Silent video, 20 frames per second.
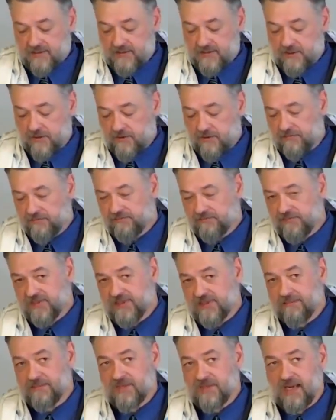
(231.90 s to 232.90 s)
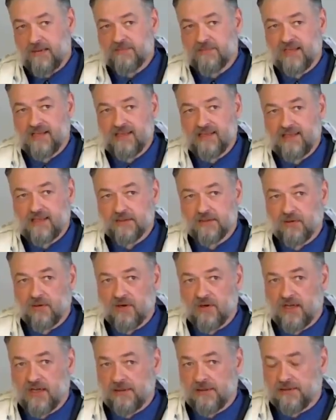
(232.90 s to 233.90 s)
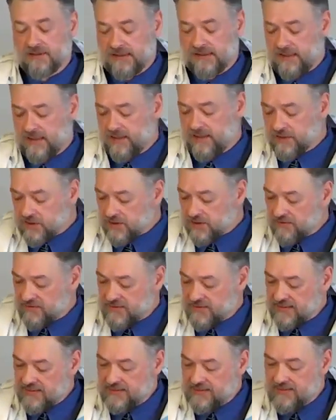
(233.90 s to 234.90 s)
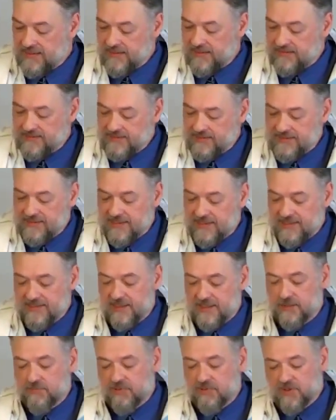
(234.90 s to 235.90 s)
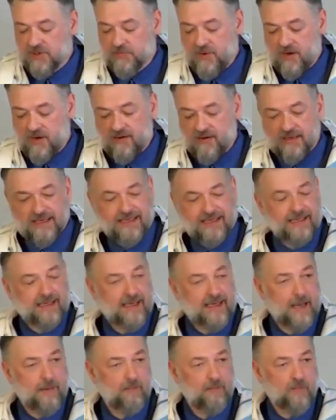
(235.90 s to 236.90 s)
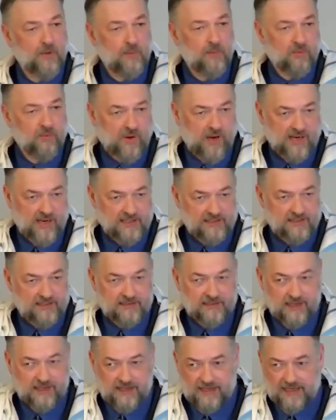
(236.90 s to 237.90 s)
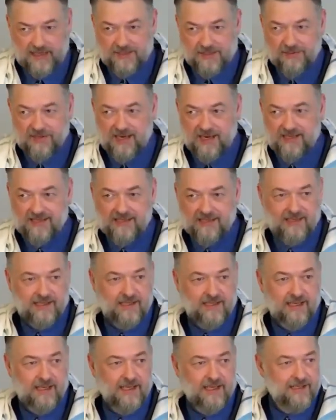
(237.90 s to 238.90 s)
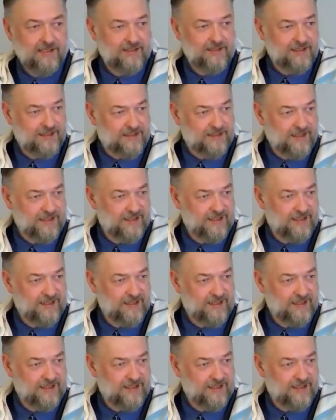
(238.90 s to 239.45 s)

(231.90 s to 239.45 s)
So sometimes I think Torah, it shows us that success successes, prosperity can come with a price. And that's what I think this